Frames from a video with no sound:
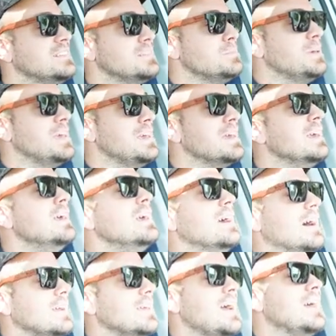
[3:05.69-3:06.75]
it to be,
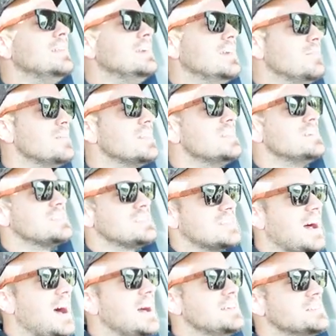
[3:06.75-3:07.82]
again, given the
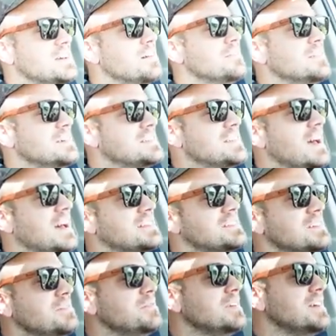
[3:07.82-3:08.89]
size of this
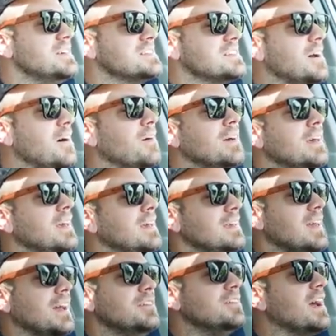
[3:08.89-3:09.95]
SUV. So,
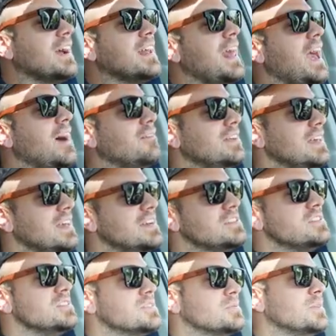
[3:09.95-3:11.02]
yeah, you're not going to have any
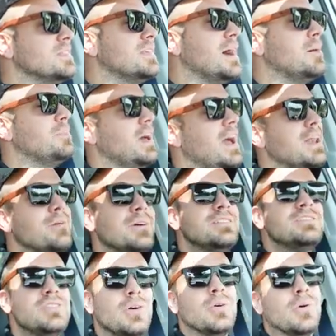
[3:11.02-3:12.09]
issues with that. But
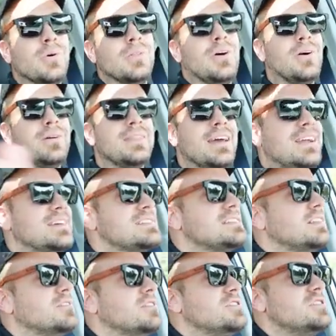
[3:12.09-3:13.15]
anyways, to go along with that
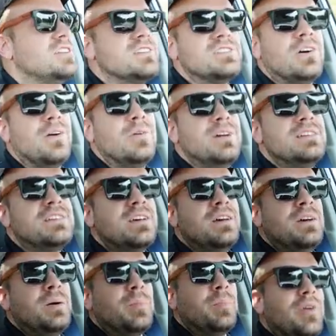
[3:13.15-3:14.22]
acceleration, as always,
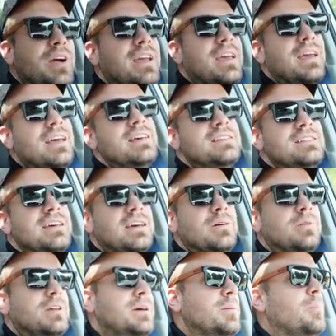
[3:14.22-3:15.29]
braking is equally